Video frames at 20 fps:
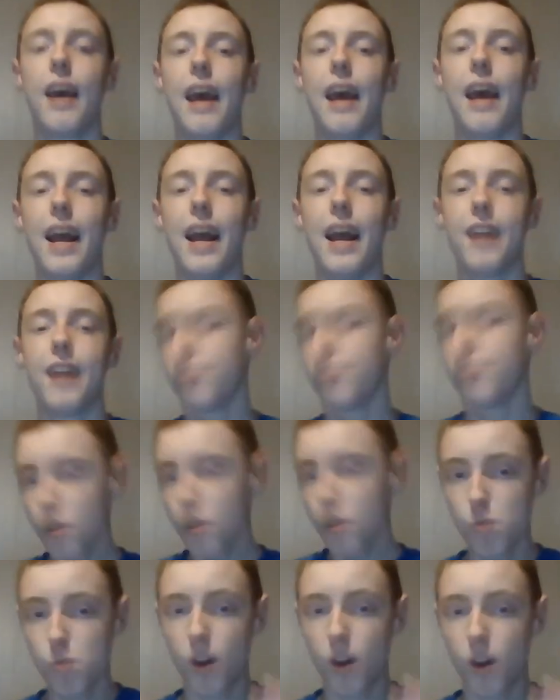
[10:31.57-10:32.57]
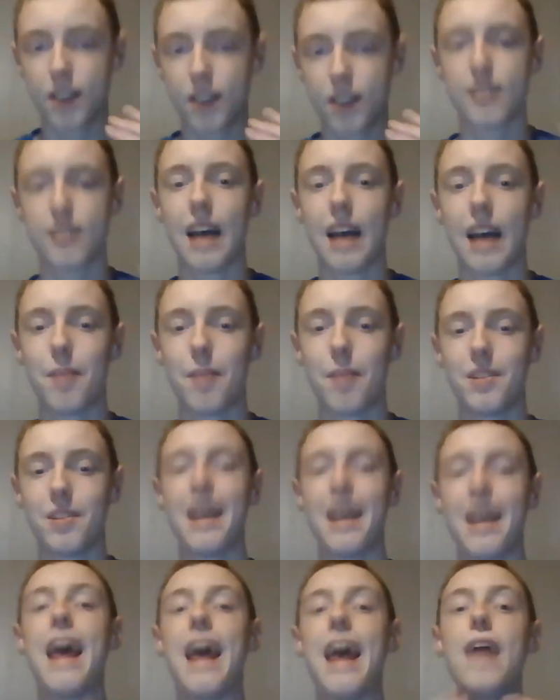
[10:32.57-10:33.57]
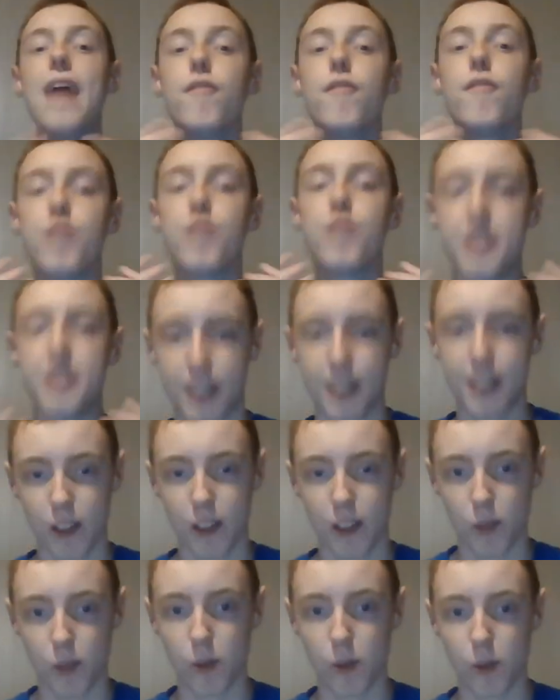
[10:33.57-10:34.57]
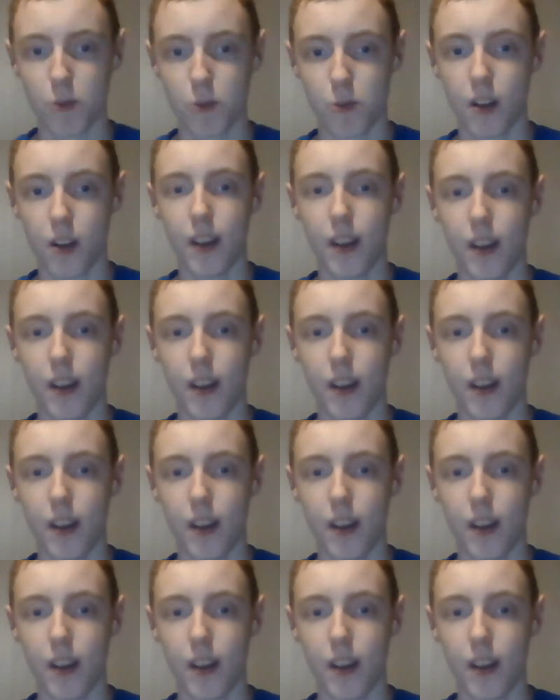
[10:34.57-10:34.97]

And I don't want that to happen to every single Blu-ray.